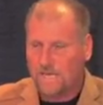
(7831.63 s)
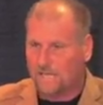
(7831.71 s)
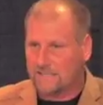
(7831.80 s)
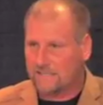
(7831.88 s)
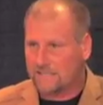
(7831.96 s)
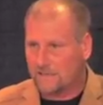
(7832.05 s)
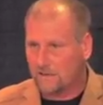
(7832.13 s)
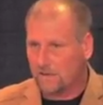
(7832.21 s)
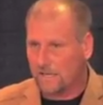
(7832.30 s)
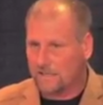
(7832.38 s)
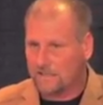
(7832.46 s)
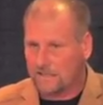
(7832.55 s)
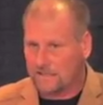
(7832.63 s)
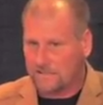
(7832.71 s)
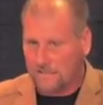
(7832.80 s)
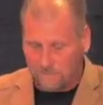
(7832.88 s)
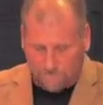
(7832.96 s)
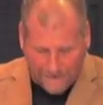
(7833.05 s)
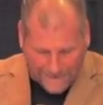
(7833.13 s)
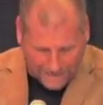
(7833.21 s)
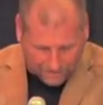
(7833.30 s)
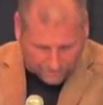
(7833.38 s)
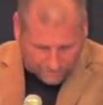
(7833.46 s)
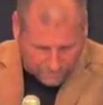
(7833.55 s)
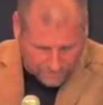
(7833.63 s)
It's still existent matter,